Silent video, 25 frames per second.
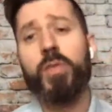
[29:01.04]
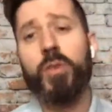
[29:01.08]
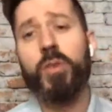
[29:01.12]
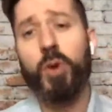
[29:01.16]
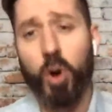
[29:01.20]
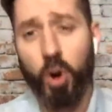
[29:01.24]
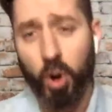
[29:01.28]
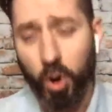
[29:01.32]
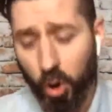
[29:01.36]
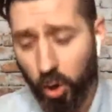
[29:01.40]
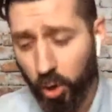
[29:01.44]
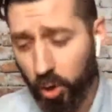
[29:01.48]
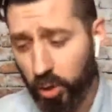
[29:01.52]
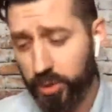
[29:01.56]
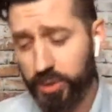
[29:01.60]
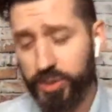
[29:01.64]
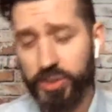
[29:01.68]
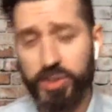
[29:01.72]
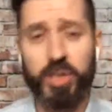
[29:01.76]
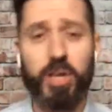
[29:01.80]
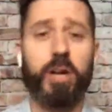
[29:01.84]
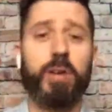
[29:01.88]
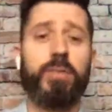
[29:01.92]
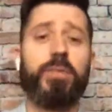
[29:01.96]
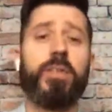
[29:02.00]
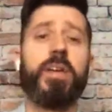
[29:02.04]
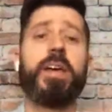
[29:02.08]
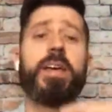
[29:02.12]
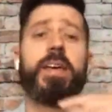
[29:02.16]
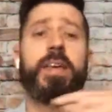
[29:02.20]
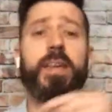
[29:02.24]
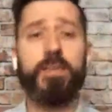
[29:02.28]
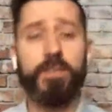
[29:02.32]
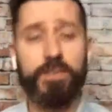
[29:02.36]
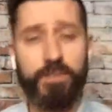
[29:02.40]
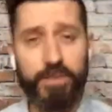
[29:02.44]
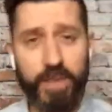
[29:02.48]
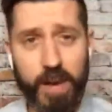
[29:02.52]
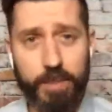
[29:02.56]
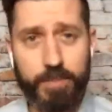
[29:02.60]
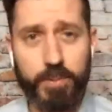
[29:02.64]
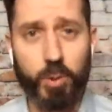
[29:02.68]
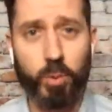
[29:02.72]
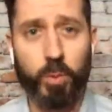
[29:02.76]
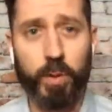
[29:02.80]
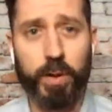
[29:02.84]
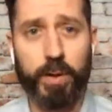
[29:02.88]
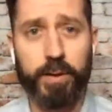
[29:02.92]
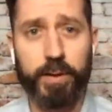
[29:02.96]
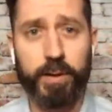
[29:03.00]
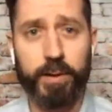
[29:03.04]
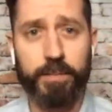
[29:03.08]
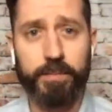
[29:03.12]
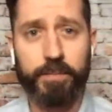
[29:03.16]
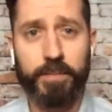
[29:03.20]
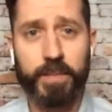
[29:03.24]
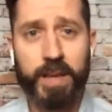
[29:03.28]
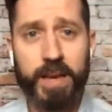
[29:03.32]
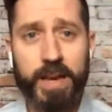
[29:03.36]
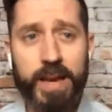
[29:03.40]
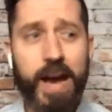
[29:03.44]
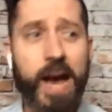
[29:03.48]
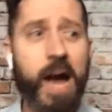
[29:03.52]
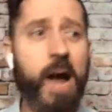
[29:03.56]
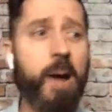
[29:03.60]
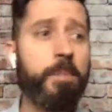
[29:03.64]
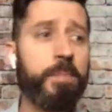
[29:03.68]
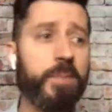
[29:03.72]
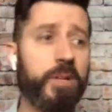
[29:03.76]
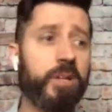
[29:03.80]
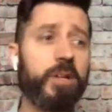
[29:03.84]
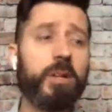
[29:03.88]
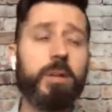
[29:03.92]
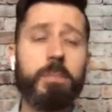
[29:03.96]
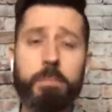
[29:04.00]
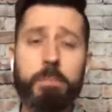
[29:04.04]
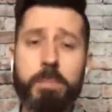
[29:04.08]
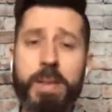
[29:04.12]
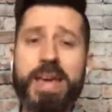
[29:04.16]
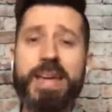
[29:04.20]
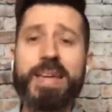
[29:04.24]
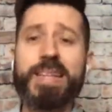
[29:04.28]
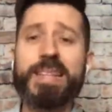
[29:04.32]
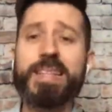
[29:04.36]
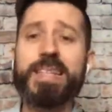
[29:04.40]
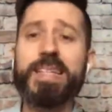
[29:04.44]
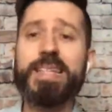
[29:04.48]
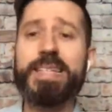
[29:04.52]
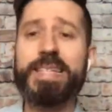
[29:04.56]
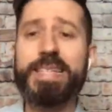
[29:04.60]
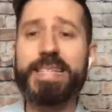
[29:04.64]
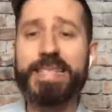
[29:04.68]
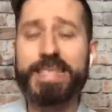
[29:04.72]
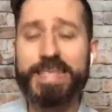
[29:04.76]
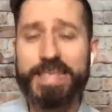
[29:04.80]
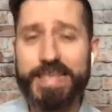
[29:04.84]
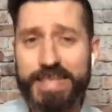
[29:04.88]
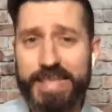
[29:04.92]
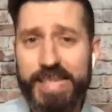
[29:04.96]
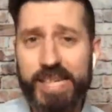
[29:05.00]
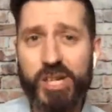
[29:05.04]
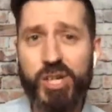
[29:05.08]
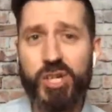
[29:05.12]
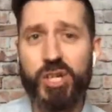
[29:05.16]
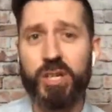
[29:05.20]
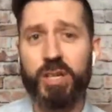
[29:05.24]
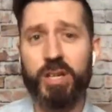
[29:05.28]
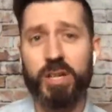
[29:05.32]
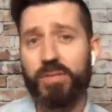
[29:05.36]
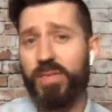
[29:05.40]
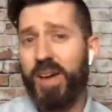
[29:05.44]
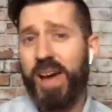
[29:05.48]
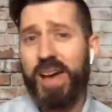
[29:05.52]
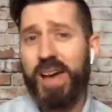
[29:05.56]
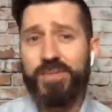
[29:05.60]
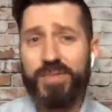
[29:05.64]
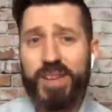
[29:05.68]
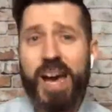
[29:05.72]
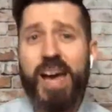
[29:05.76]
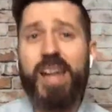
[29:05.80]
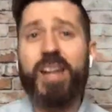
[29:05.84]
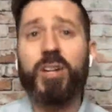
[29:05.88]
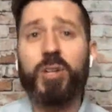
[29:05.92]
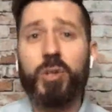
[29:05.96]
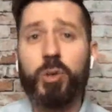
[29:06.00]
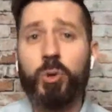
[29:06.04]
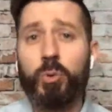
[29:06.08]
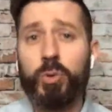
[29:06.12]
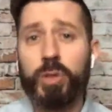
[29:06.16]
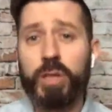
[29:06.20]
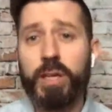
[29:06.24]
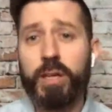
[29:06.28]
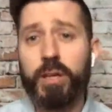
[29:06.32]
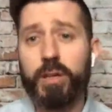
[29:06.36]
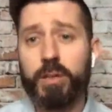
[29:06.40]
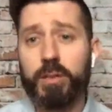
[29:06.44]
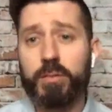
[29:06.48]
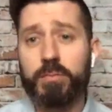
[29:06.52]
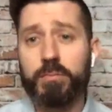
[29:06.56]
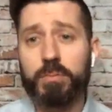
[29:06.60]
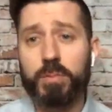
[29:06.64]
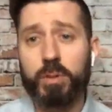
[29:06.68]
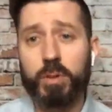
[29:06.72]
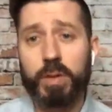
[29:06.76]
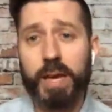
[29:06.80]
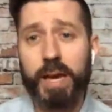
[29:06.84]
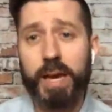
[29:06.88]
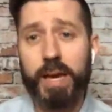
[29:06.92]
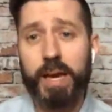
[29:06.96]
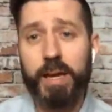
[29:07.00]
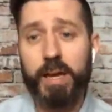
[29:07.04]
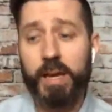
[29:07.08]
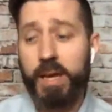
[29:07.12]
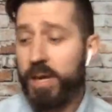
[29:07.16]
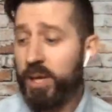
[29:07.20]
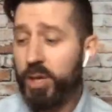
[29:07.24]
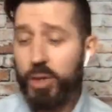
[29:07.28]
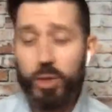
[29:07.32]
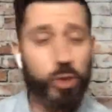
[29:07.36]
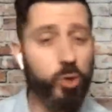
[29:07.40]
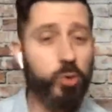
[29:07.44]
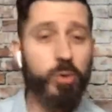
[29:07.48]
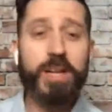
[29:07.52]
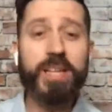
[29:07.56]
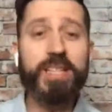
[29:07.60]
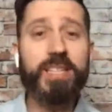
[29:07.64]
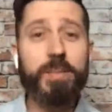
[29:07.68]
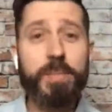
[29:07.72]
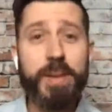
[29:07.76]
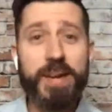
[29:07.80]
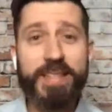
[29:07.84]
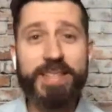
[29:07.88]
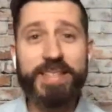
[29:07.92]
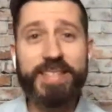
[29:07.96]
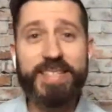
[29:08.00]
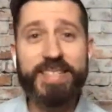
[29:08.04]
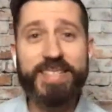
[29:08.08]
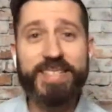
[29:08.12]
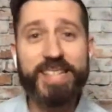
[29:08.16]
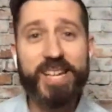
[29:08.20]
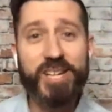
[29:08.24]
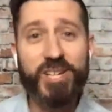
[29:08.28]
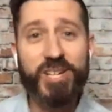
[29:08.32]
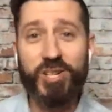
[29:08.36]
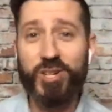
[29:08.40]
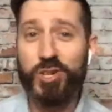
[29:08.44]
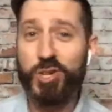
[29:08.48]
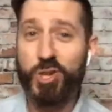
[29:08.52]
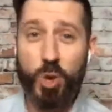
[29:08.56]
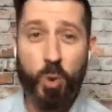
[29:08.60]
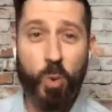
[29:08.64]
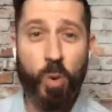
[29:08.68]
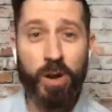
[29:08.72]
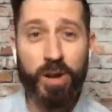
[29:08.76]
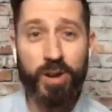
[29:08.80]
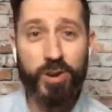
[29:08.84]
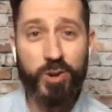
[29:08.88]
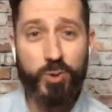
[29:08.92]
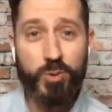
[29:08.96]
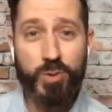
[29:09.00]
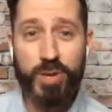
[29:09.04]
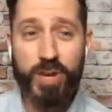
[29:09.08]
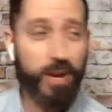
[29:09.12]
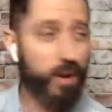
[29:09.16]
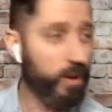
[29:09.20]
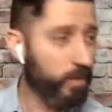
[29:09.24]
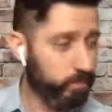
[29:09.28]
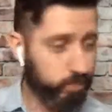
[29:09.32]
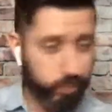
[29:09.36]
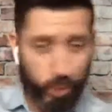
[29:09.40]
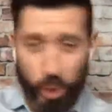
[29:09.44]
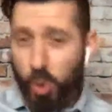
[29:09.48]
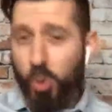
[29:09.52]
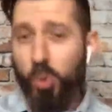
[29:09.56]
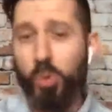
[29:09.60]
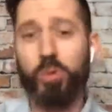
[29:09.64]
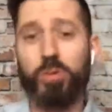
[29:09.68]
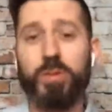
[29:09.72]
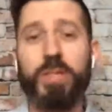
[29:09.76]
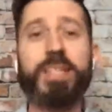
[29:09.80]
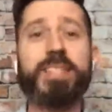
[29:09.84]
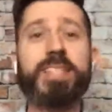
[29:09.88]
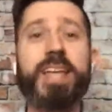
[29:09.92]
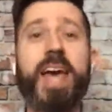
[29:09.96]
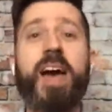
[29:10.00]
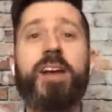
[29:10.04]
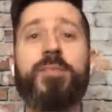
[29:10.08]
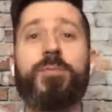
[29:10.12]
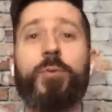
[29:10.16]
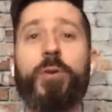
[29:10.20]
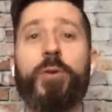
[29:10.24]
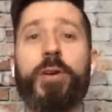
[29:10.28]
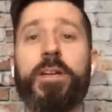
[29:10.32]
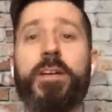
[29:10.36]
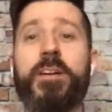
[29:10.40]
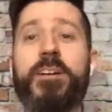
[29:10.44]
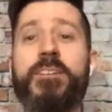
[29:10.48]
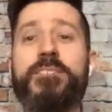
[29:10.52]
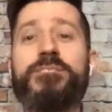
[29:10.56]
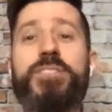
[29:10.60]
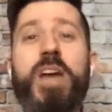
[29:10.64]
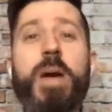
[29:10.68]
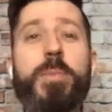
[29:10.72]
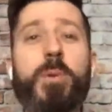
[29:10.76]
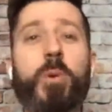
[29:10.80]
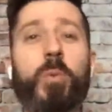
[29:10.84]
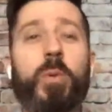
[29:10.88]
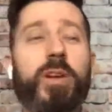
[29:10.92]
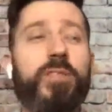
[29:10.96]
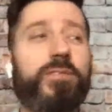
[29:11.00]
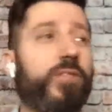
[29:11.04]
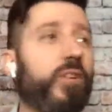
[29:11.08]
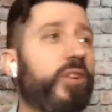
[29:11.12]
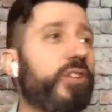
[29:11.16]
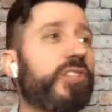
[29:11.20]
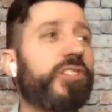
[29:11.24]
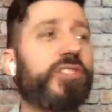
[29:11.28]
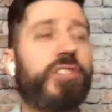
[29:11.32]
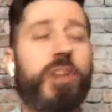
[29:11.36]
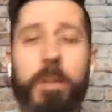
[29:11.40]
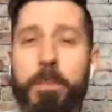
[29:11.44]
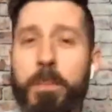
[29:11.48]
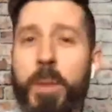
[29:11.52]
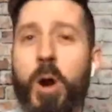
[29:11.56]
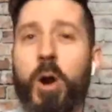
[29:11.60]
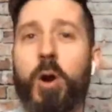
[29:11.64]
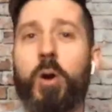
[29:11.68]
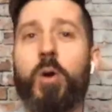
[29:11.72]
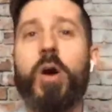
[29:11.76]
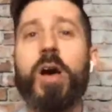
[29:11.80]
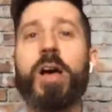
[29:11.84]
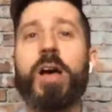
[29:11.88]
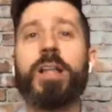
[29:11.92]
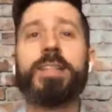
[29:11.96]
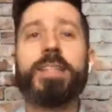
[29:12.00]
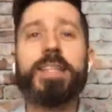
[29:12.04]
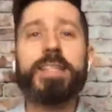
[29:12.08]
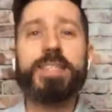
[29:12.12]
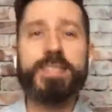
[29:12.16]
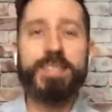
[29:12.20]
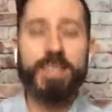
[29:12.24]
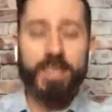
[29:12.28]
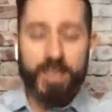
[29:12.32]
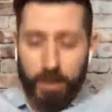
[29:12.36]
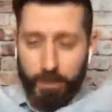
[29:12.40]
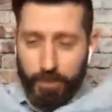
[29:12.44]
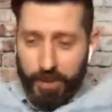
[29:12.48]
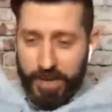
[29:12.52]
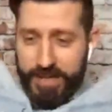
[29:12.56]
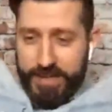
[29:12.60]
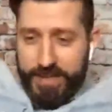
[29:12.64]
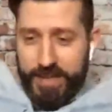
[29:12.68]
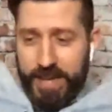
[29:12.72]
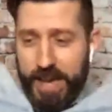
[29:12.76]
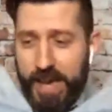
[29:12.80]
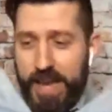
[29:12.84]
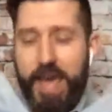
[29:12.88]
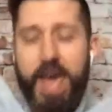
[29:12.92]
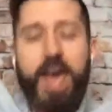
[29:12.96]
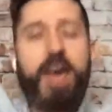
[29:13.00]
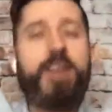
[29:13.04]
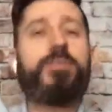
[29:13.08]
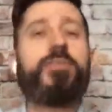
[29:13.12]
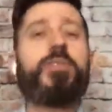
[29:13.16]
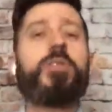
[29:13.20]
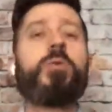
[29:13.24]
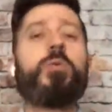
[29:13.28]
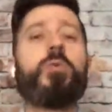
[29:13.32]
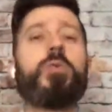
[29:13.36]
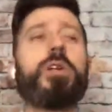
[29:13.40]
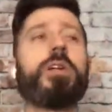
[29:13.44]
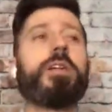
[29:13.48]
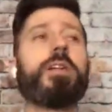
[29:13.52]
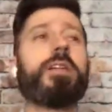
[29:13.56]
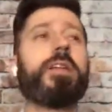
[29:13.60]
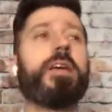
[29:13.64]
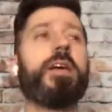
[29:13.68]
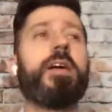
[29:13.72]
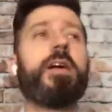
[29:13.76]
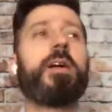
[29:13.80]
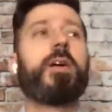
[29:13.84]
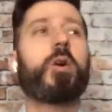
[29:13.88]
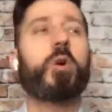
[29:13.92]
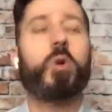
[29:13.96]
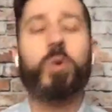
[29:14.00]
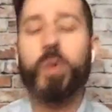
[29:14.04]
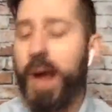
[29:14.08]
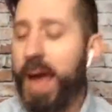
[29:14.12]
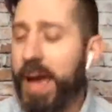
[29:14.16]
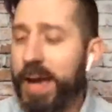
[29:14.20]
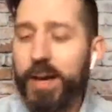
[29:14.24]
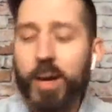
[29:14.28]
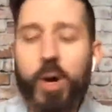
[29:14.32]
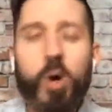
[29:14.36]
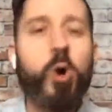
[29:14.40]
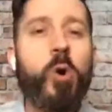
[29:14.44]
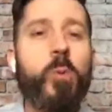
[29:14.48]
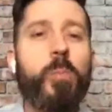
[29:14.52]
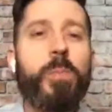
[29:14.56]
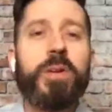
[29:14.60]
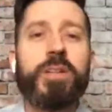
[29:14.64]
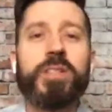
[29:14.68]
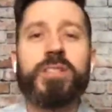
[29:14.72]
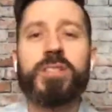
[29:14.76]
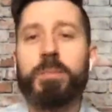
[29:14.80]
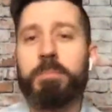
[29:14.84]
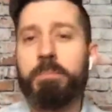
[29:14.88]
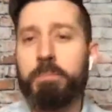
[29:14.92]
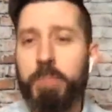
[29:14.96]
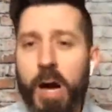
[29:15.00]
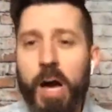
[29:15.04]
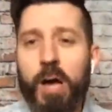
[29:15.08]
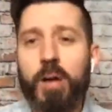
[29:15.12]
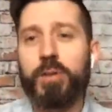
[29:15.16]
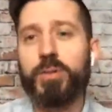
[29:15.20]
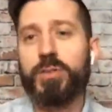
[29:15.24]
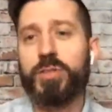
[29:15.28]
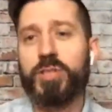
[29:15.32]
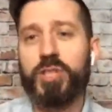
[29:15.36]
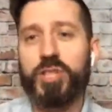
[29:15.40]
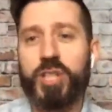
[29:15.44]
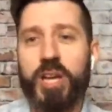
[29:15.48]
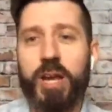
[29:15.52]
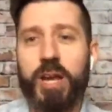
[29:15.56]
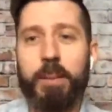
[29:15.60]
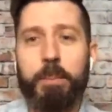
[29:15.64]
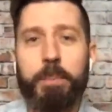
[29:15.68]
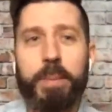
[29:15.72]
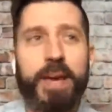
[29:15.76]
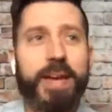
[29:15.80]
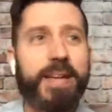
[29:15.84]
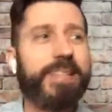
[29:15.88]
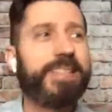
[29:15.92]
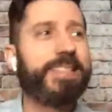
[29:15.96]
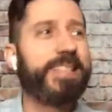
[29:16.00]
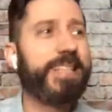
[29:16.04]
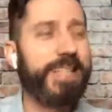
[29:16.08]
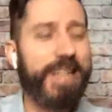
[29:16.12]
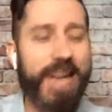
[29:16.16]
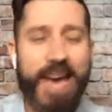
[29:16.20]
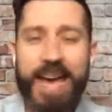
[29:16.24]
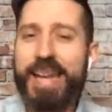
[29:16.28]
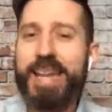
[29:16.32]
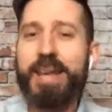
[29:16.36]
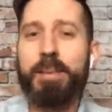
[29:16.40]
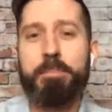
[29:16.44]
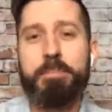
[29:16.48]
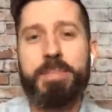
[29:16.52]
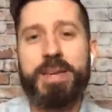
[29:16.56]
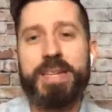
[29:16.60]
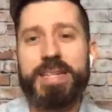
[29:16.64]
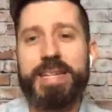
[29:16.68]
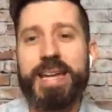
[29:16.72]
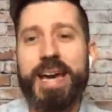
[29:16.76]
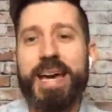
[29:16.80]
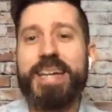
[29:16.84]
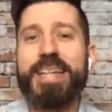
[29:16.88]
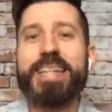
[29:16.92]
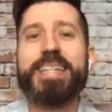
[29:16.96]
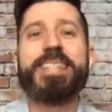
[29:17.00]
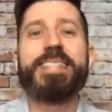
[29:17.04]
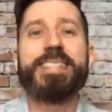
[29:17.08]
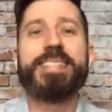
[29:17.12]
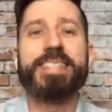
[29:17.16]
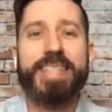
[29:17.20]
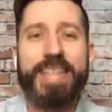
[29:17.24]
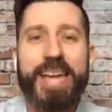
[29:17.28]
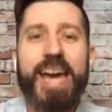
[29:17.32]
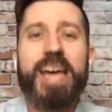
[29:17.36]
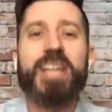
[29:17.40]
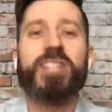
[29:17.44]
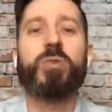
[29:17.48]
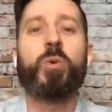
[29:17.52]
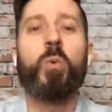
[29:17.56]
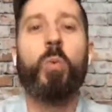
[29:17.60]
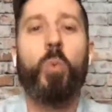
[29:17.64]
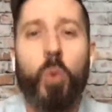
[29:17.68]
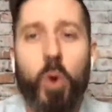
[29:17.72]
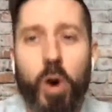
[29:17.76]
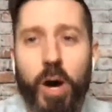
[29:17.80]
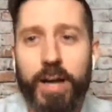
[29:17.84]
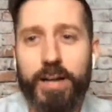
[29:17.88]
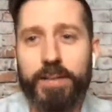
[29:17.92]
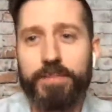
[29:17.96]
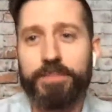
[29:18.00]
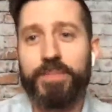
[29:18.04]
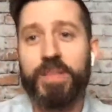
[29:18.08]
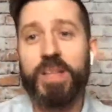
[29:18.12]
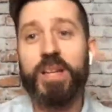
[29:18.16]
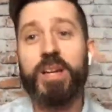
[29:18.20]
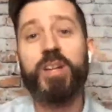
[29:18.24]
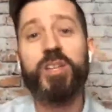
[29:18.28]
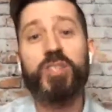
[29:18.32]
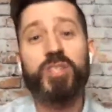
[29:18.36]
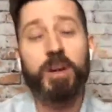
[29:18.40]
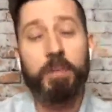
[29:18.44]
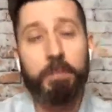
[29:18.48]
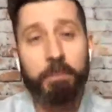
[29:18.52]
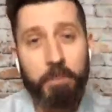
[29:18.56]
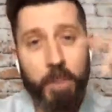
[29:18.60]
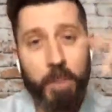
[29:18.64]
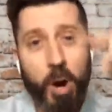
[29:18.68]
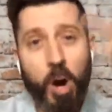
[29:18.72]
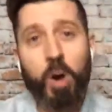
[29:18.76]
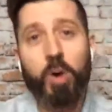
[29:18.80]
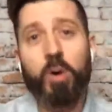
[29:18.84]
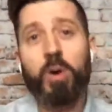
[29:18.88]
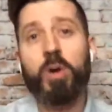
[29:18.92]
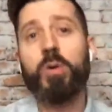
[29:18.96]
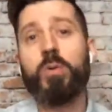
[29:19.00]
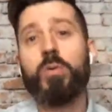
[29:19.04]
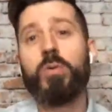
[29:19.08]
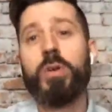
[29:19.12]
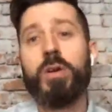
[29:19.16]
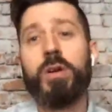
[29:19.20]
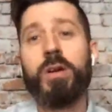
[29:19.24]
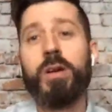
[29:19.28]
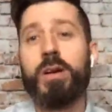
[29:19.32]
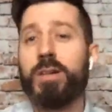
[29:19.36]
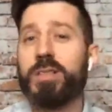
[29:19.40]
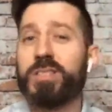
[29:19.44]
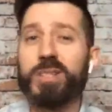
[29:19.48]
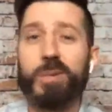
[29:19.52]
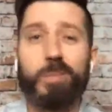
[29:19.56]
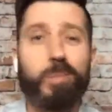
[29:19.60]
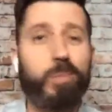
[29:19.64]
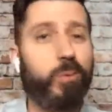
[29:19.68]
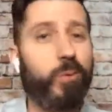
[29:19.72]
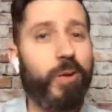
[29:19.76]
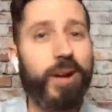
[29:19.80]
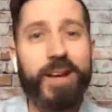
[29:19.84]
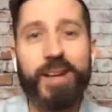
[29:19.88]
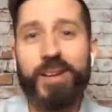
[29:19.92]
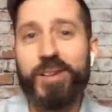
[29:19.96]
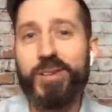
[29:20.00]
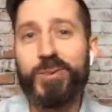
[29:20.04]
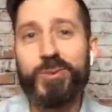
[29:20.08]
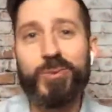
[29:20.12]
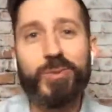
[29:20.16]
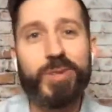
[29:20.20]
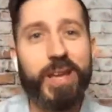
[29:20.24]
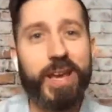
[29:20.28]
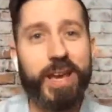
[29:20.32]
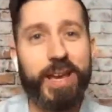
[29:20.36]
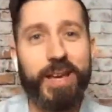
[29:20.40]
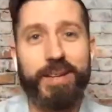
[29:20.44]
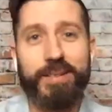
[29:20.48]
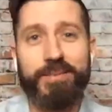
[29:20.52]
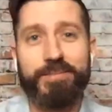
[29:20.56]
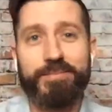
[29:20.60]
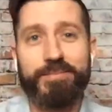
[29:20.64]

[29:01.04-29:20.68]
the hard stuff in February. I'm going to make the decision if I've got a new year, okay? You get to make the decision. You want a new year? Cool, let's have one. February 1st, tomorrow. Let's celebrate tonight. Everyone crack open some bottles of champagne tonight at midnight because guess what? Tomorrow, it's a brand new day.